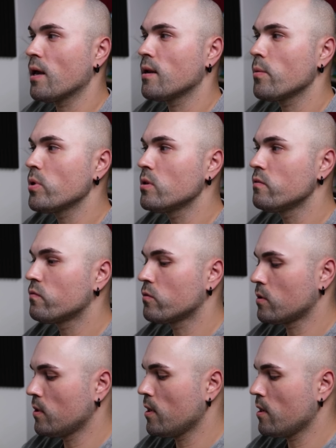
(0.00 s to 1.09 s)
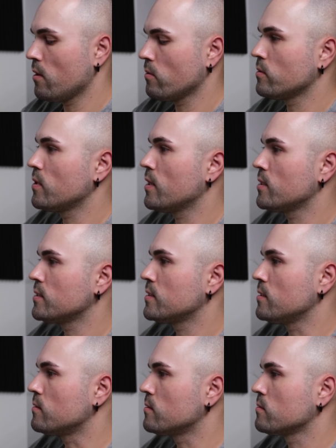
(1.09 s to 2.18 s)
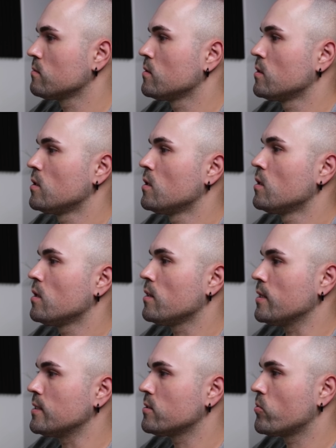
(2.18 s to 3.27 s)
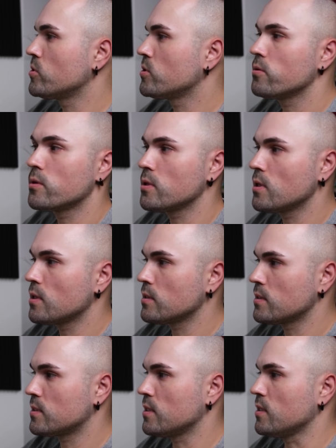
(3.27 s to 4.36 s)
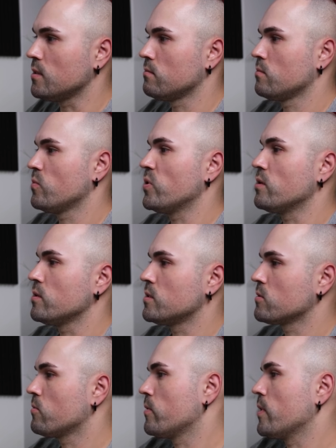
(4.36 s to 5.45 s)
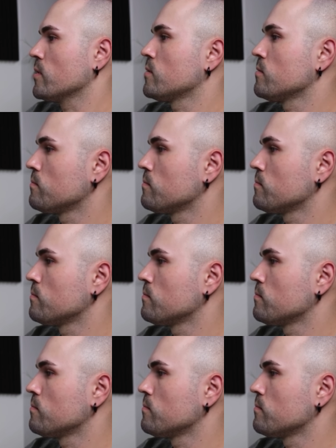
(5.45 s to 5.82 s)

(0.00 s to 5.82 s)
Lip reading: I believe for now that is it. Let's return it and see whether it's correct.